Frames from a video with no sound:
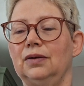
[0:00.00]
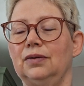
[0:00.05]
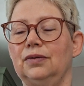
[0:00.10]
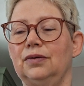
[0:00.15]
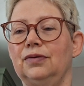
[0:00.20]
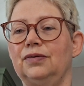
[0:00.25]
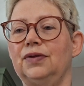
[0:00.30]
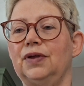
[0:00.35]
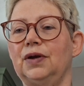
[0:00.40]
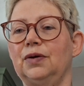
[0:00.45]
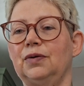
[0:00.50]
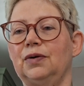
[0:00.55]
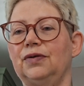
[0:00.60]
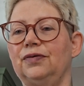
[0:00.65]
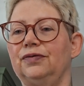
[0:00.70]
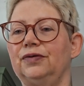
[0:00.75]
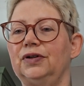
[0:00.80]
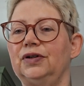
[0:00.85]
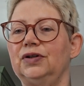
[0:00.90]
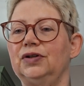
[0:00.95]
The thing
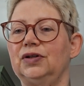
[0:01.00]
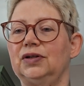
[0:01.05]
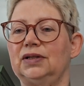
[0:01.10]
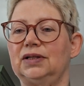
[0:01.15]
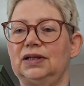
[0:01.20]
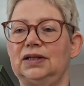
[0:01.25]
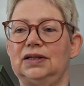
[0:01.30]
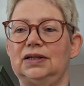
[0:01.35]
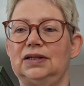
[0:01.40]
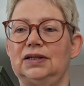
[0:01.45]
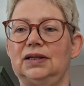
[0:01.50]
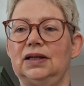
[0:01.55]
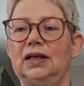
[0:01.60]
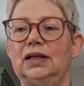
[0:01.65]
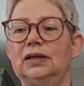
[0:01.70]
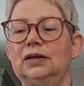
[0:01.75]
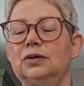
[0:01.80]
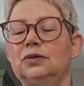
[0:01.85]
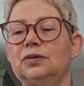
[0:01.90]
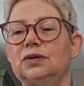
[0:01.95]
with fringes is
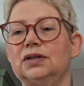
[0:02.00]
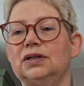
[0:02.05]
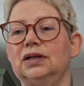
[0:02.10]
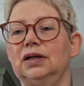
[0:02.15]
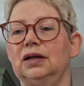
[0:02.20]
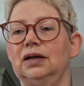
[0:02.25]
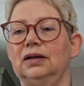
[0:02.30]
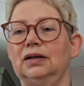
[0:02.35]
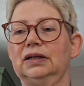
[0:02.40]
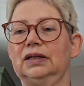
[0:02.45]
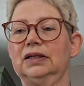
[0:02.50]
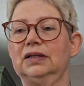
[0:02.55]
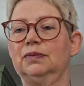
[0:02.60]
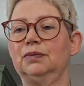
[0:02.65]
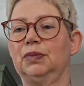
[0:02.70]
it looks nice,